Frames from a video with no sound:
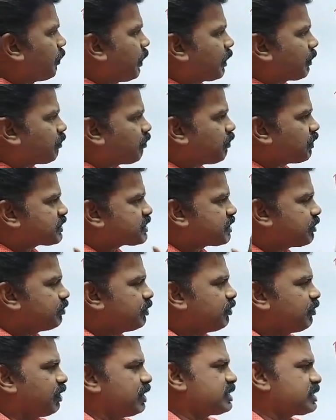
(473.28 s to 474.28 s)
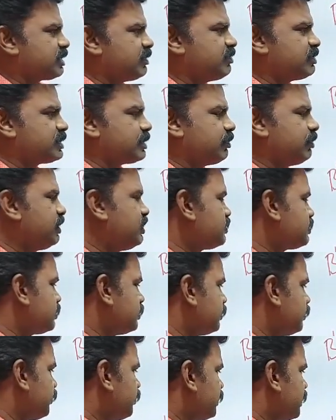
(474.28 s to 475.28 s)
purpose of the Vaishnavism
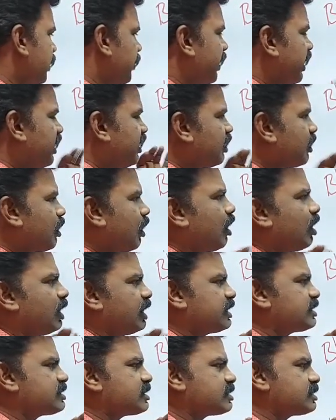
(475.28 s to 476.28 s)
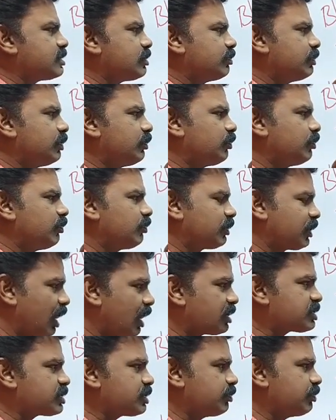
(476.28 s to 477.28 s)
is, the main gods of
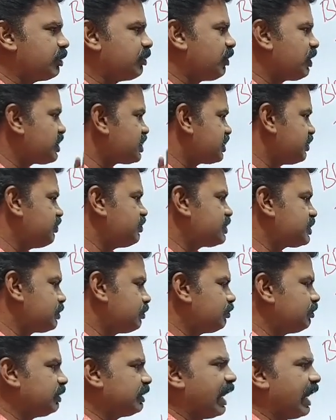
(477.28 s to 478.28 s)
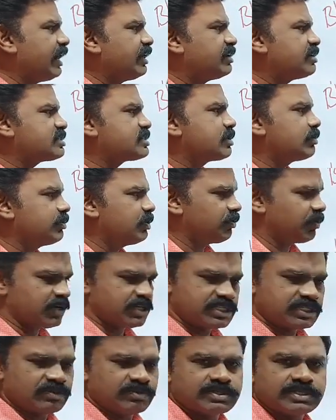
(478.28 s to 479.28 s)
the Vaishnavism, deities of the
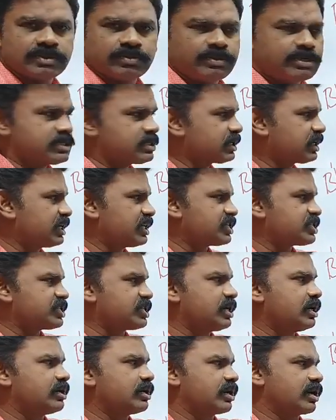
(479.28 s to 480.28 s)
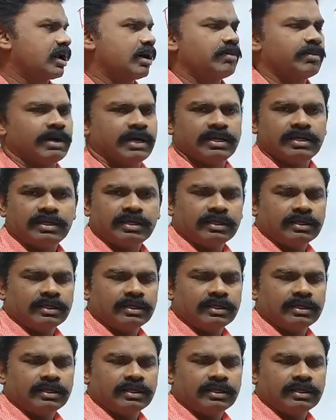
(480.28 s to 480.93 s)
Vaishnavism is Krishna and Rama.